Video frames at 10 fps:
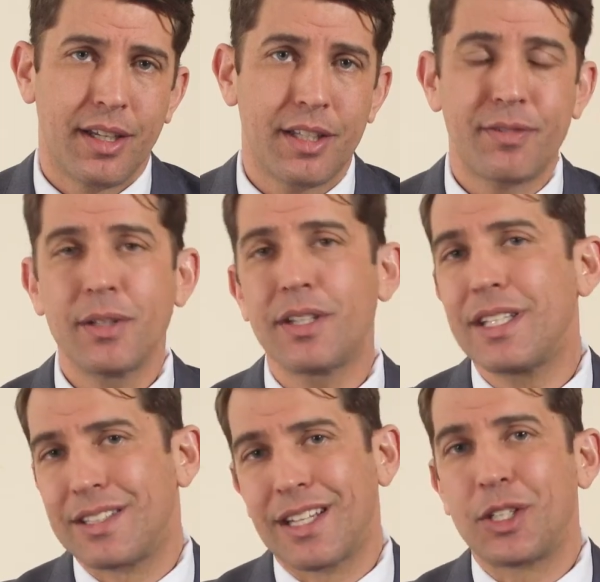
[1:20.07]
They found that
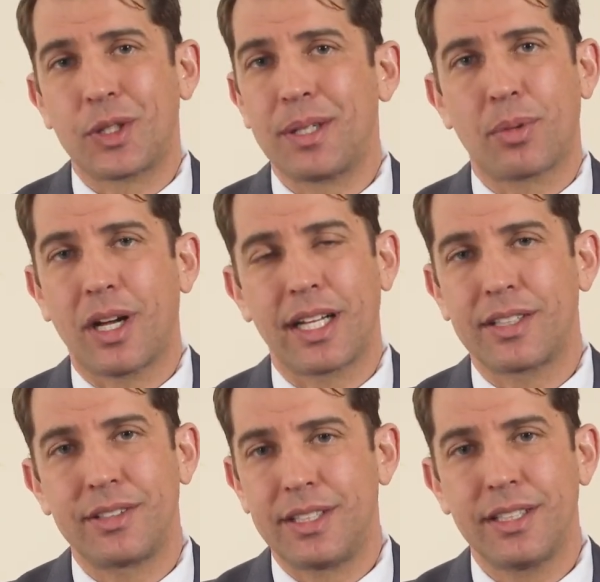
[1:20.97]
these nitrate
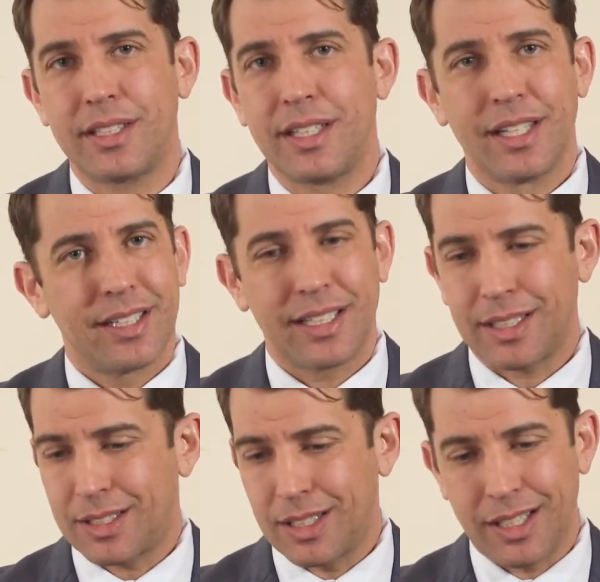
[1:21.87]
products did
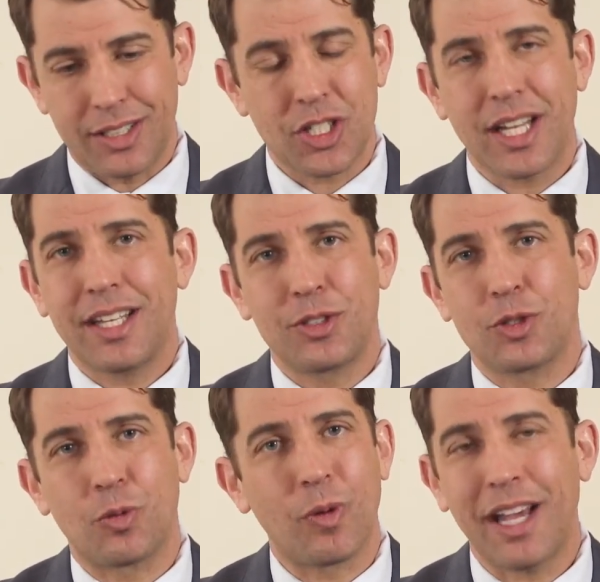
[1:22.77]
change
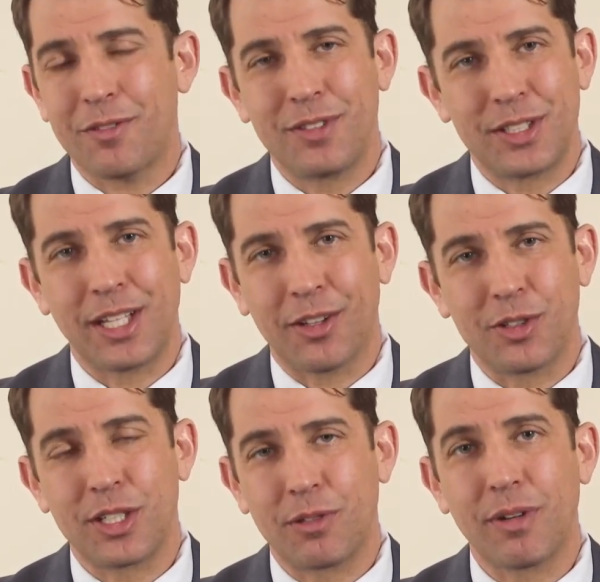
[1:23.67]
rat
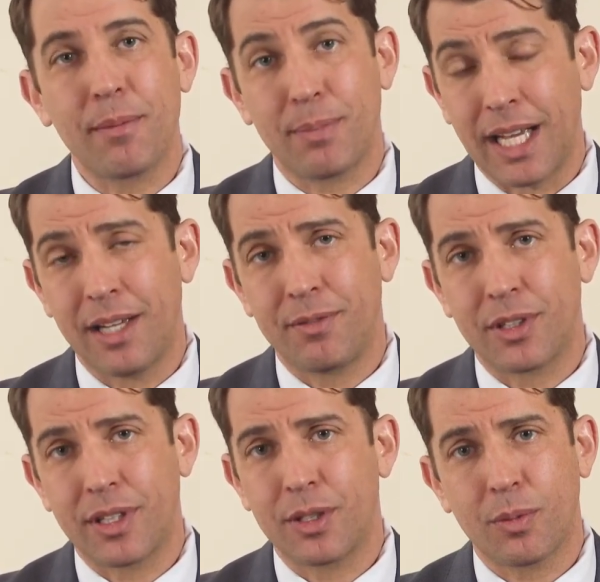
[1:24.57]
physiology and rat
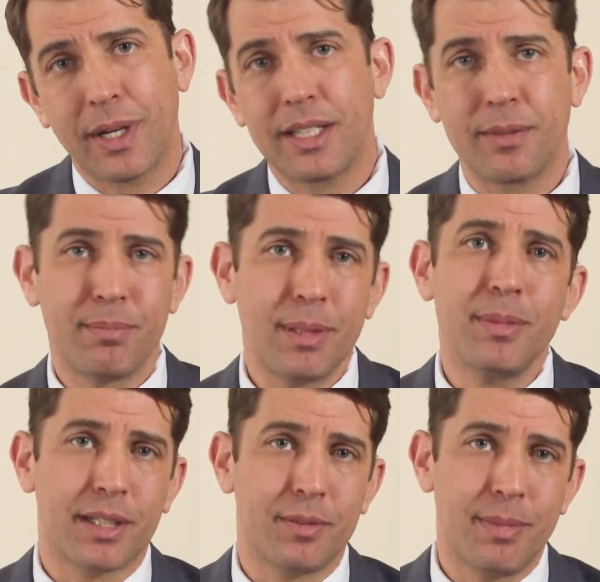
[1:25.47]
behavior in a way that
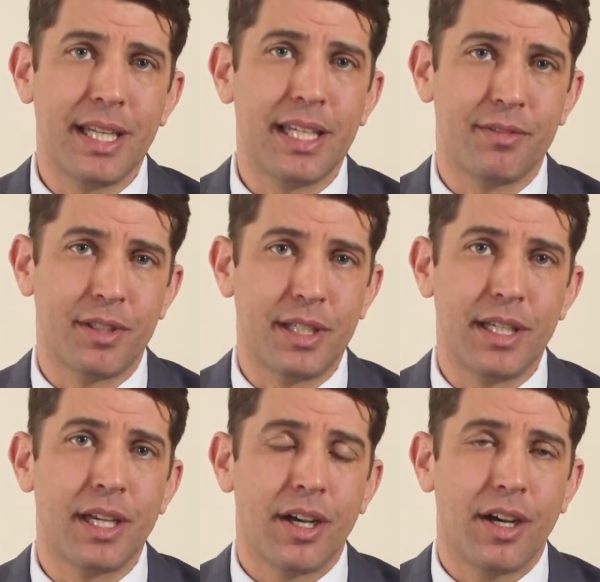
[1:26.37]
mimicked many of
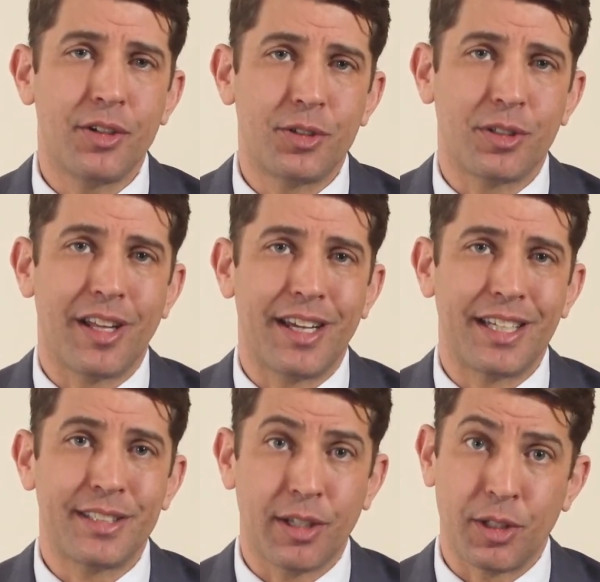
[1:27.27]
the
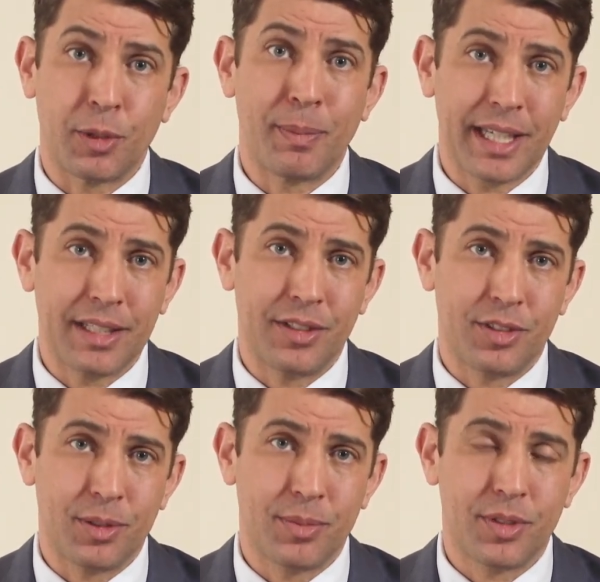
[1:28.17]
underlying cellular
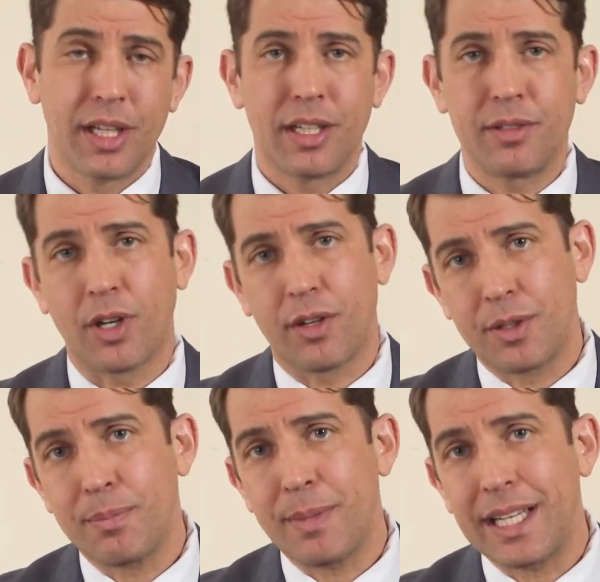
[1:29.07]
mechanisms involved
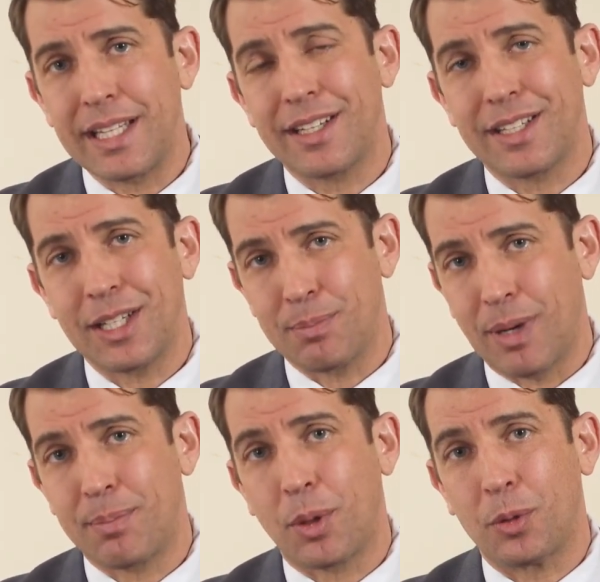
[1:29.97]
in mania and
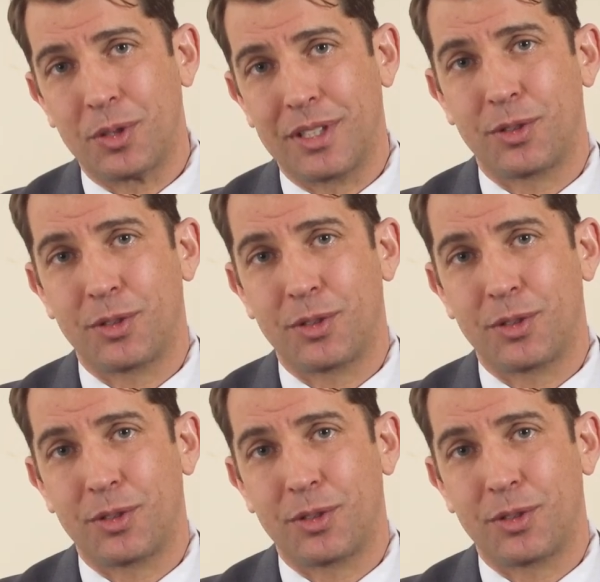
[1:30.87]
bipolar